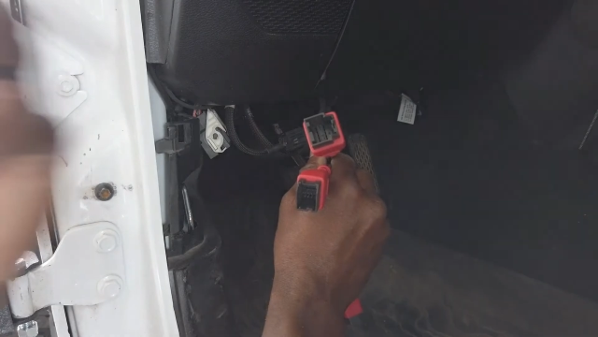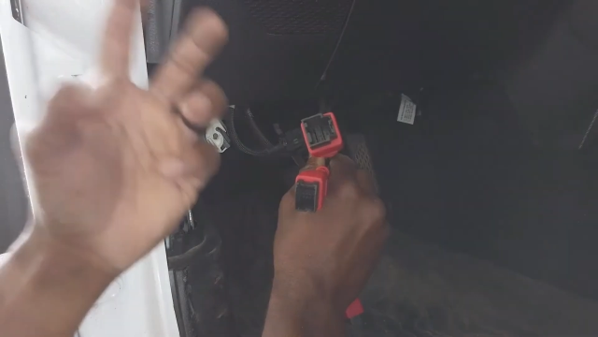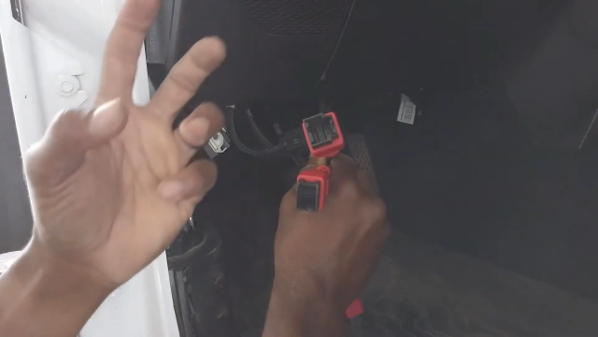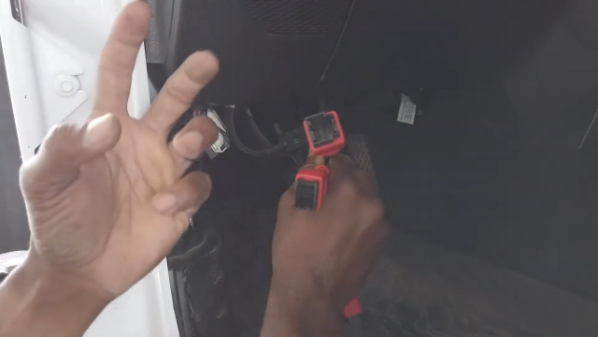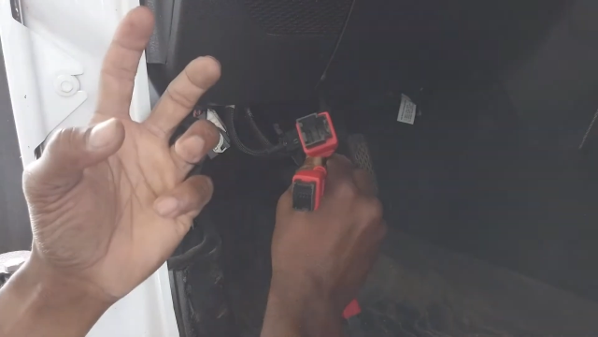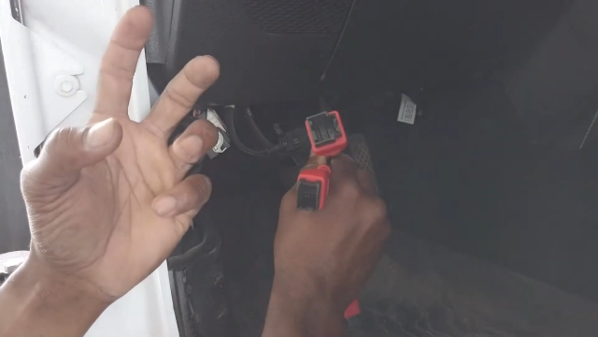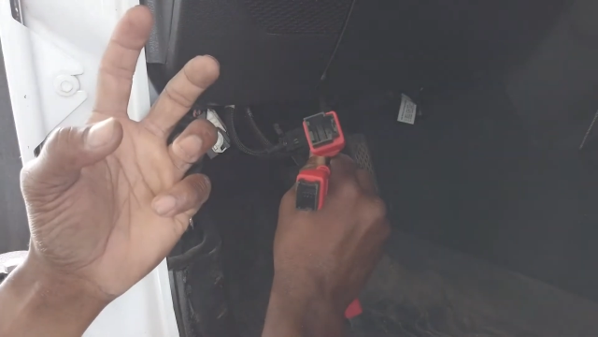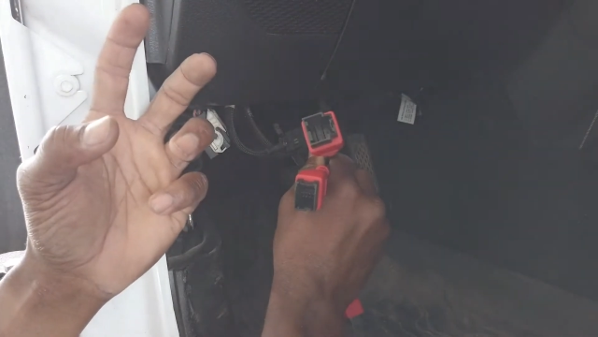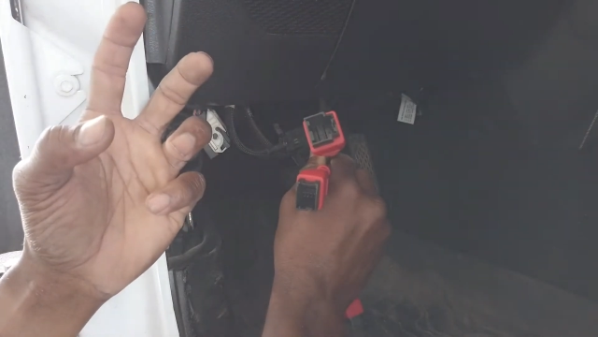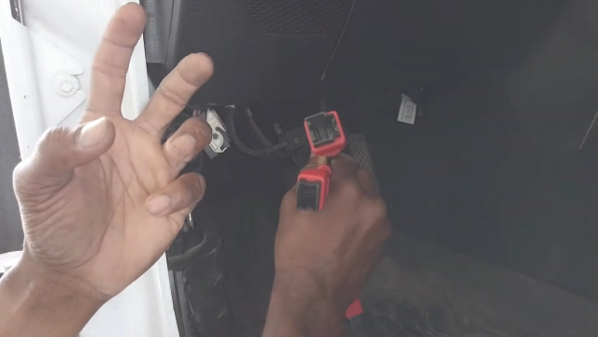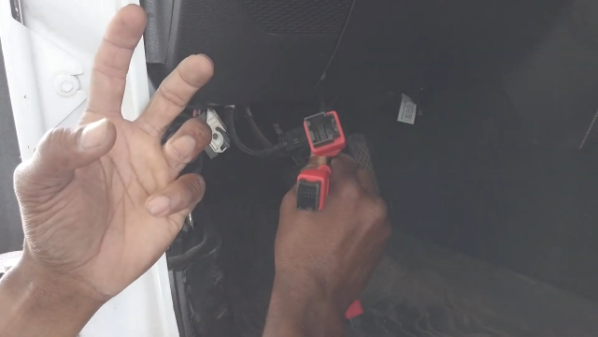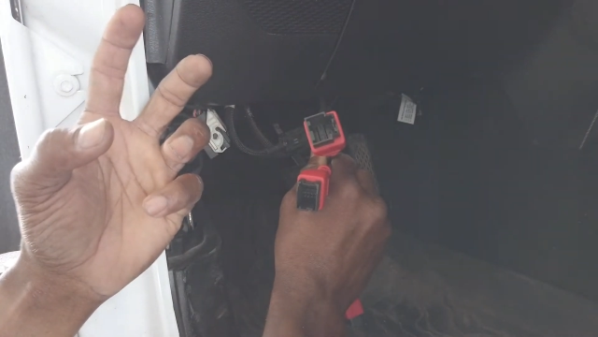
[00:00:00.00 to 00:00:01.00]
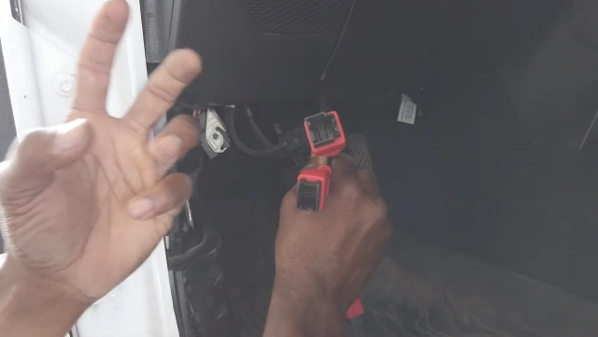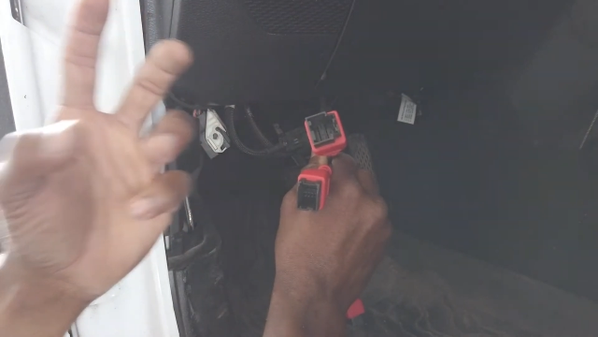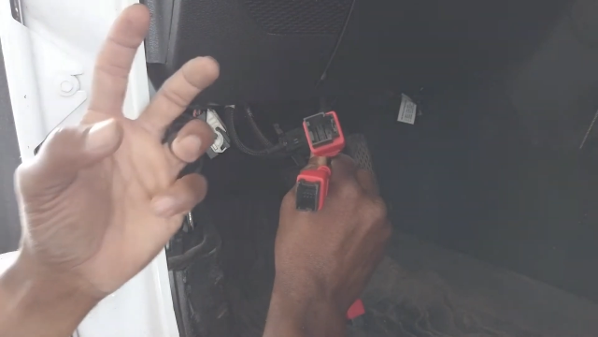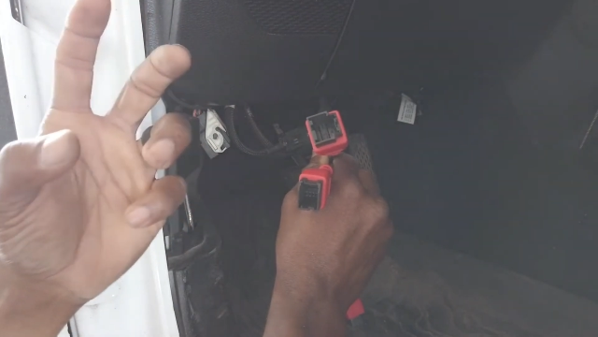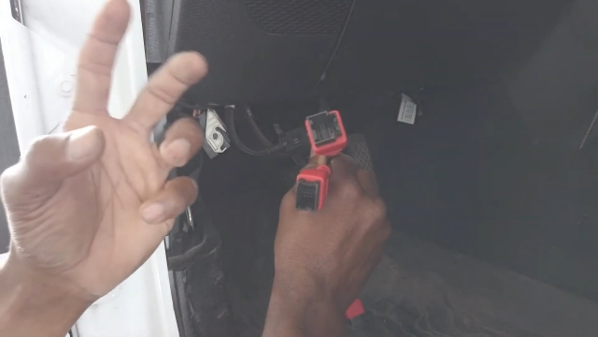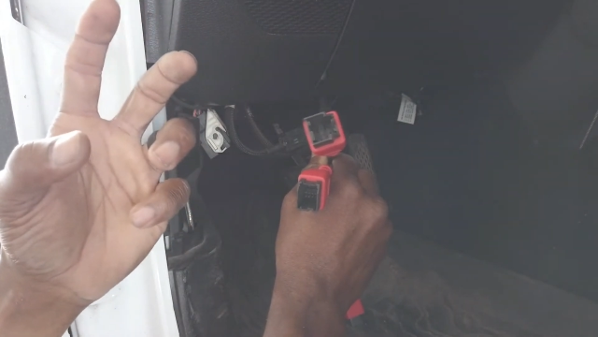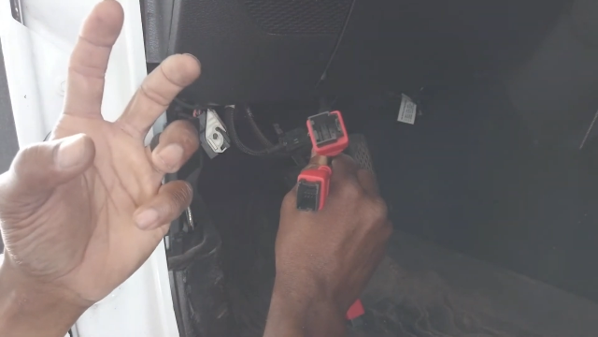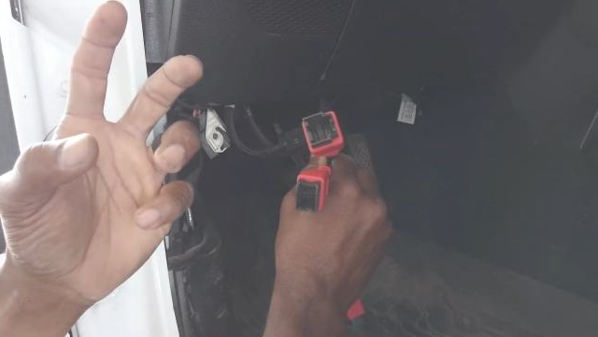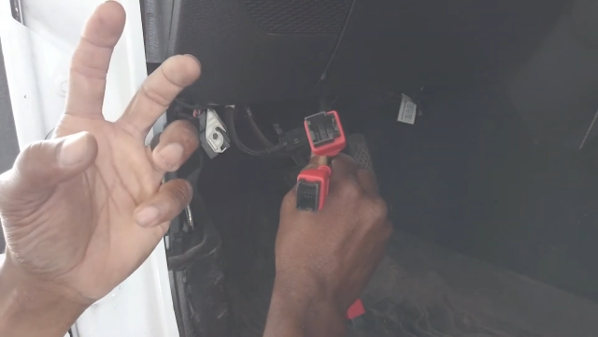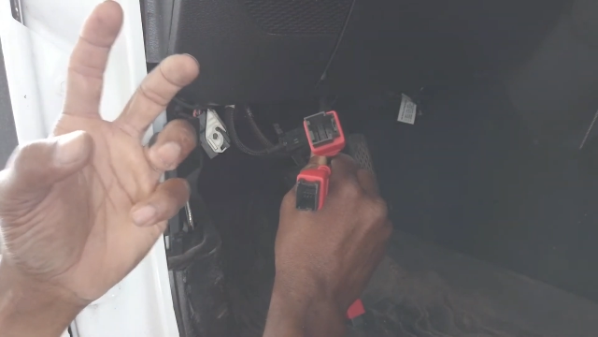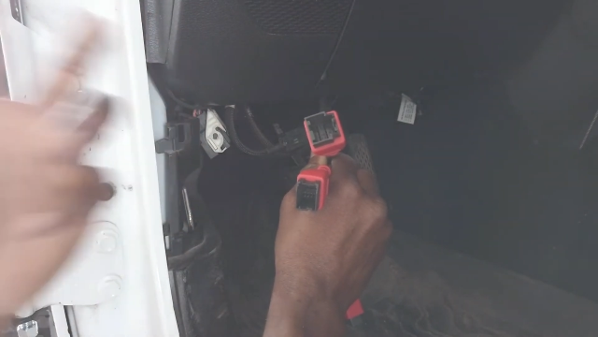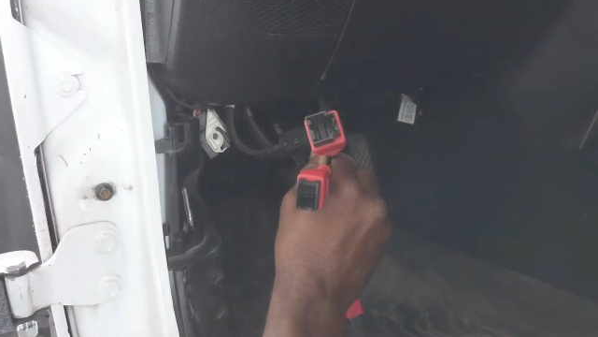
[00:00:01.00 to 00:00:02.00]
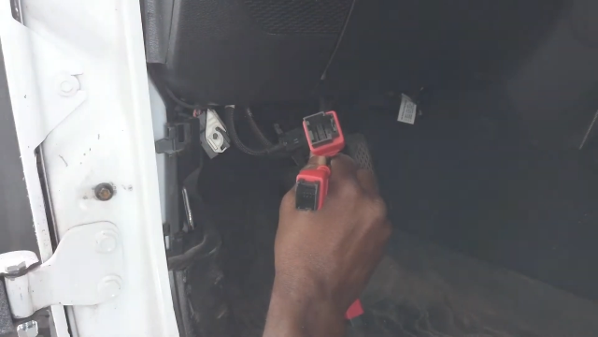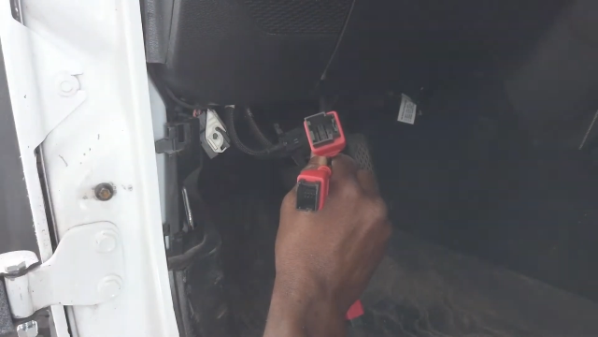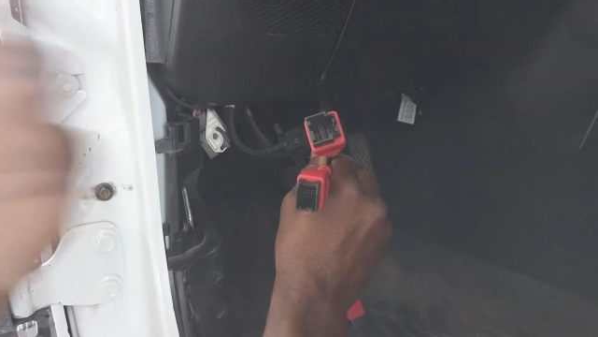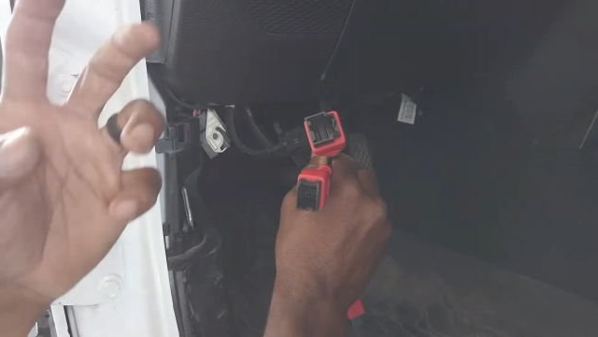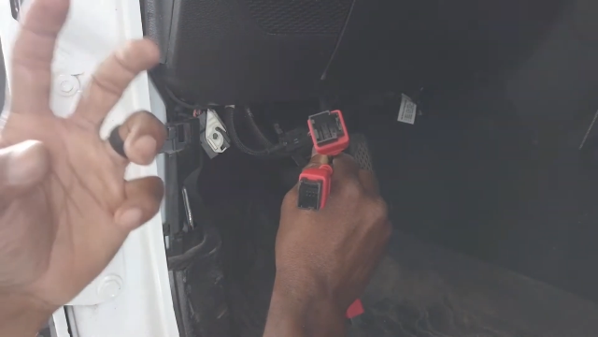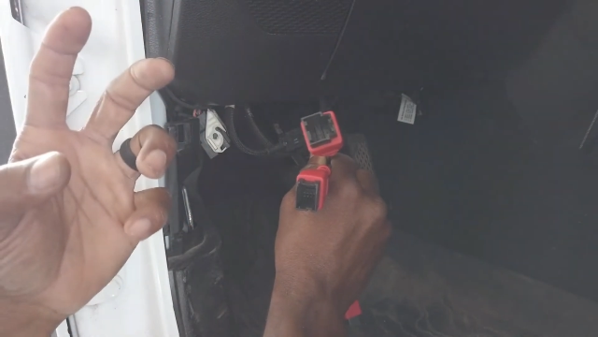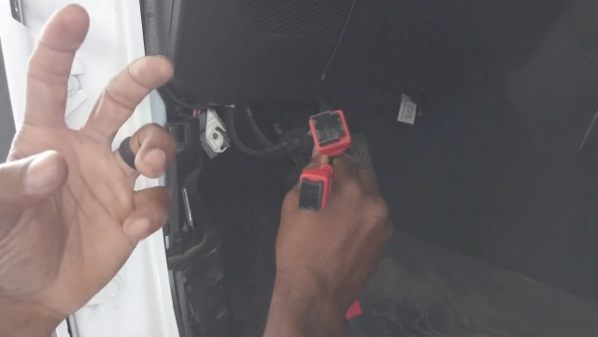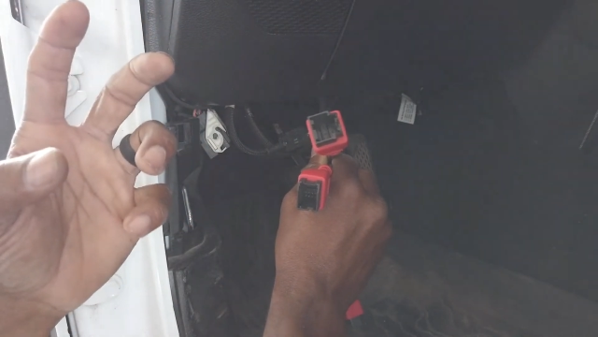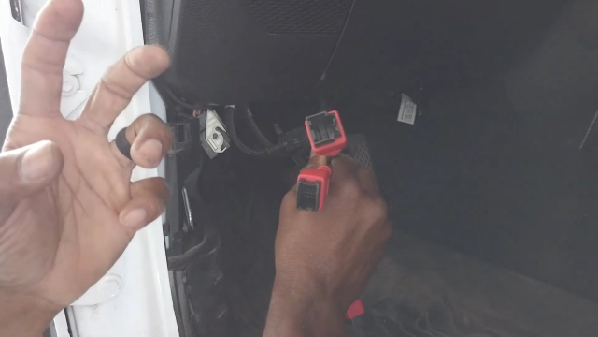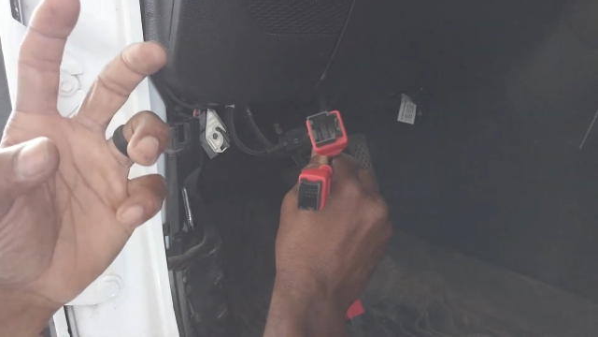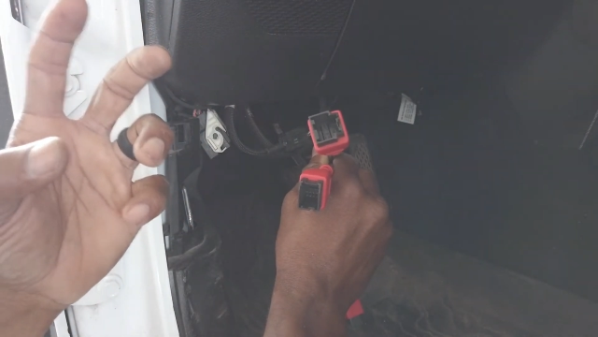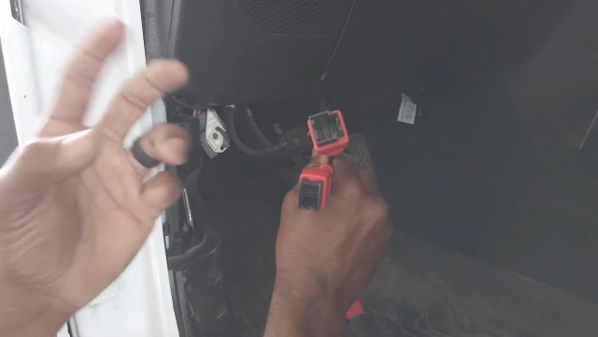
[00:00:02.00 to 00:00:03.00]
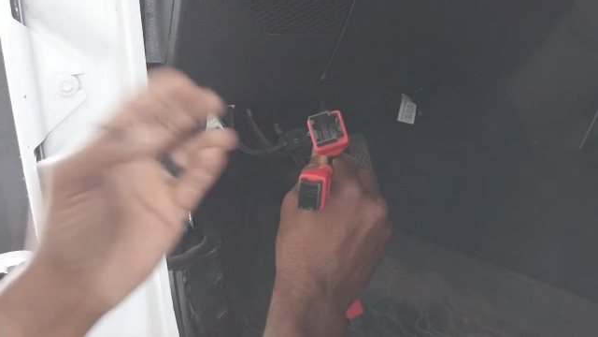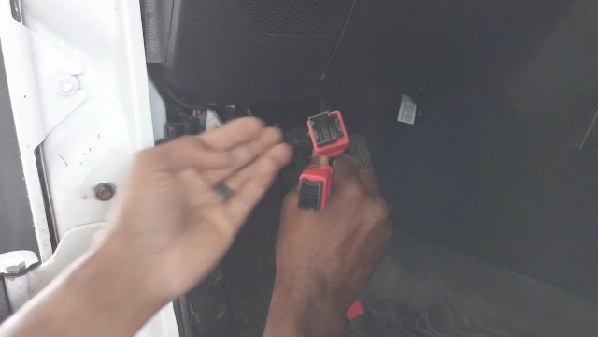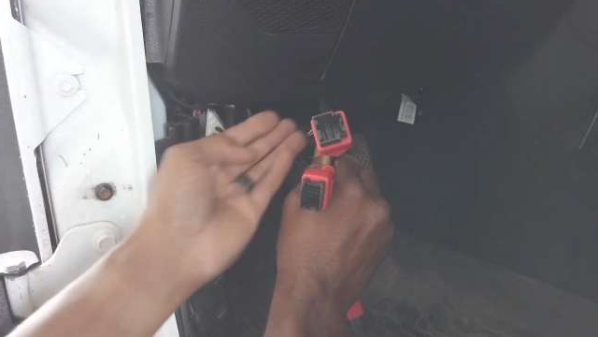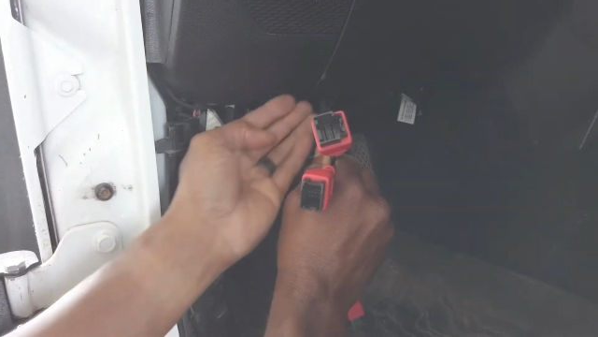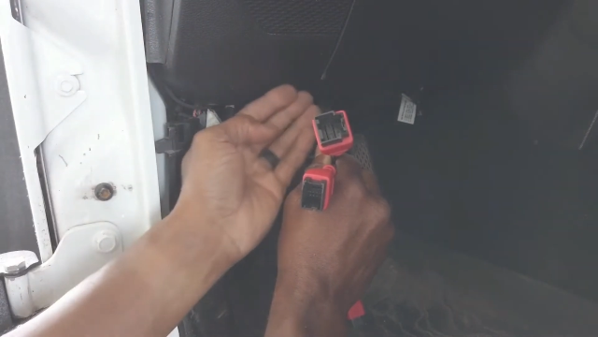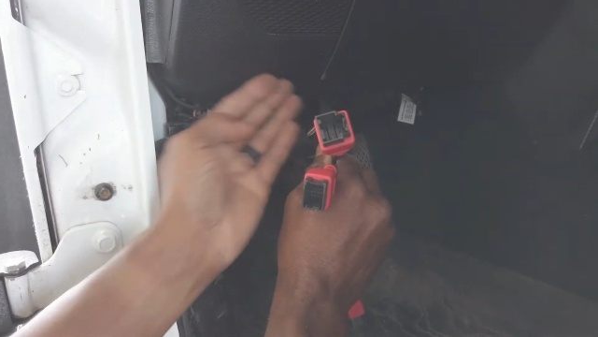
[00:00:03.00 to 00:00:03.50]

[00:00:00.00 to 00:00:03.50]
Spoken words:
No face is visible, so there are no lips to read.